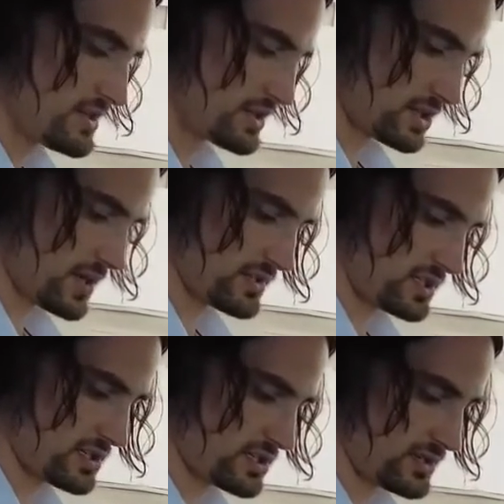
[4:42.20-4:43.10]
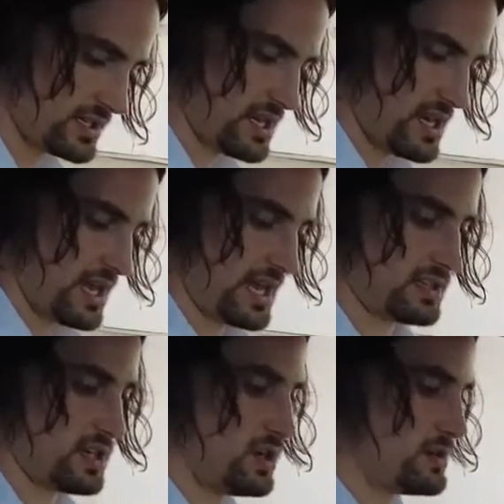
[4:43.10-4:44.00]
the service history
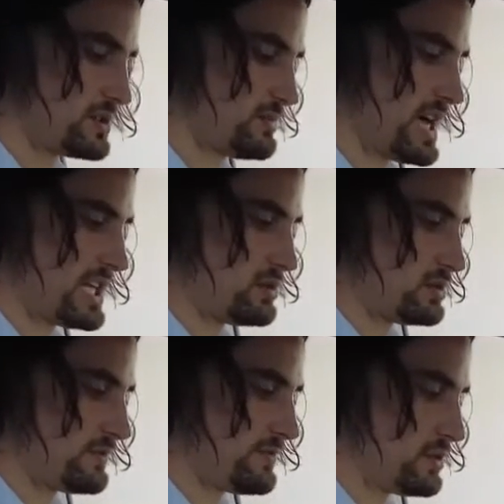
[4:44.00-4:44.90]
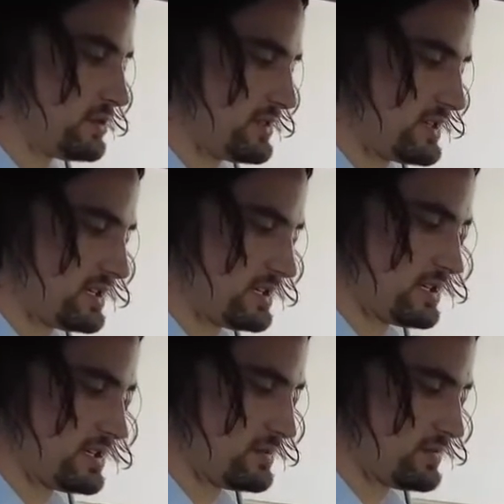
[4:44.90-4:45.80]
and the owner's manual for the
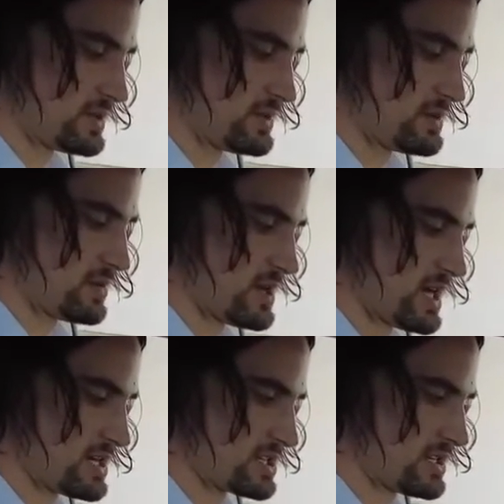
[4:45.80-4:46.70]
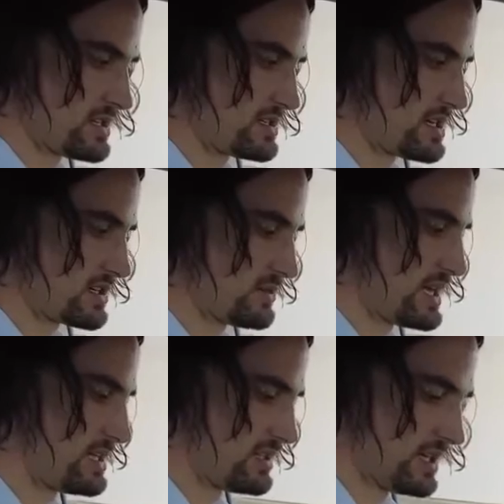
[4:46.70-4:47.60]
Mitsubishi Mirage tucked
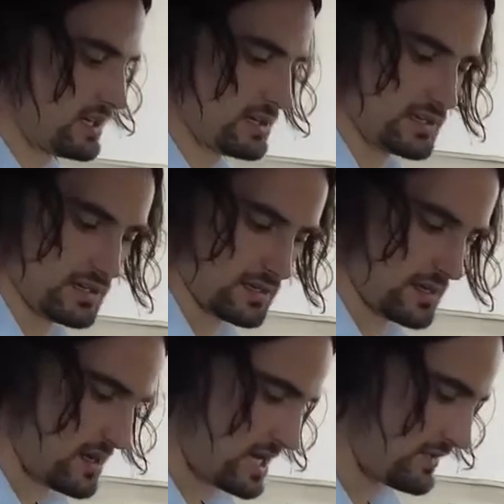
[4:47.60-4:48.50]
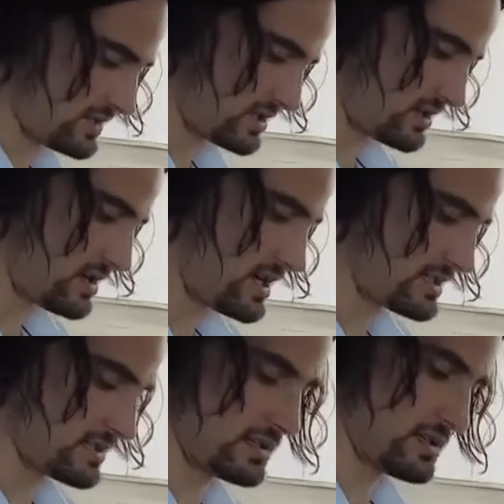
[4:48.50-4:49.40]
away in there ever so
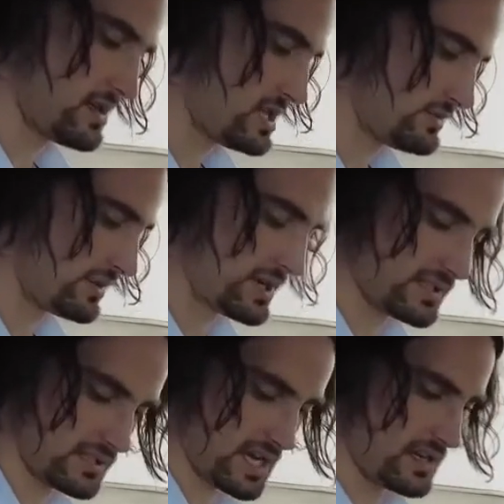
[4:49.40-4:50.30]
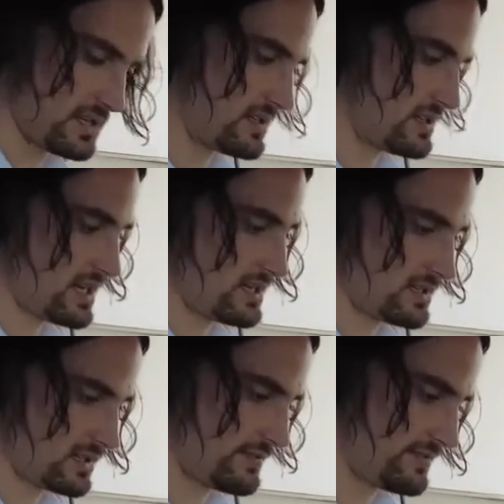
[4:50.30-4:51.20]
nicely. We rest that under there, it
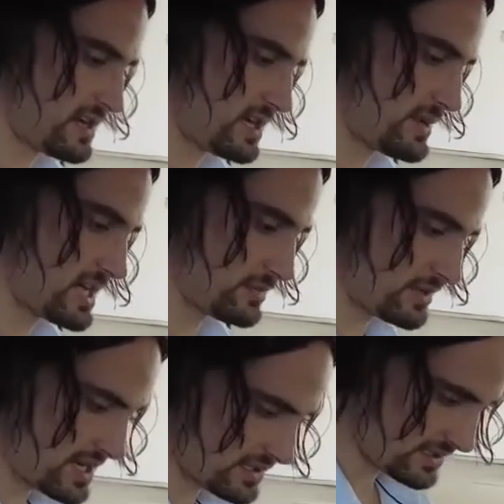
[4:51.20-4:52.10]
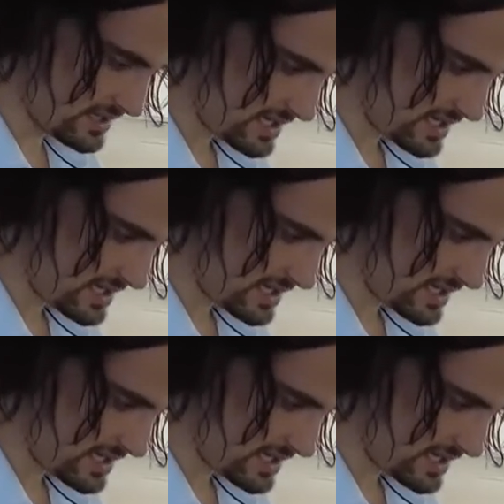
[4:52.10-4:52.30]
doesn't go flying about the place.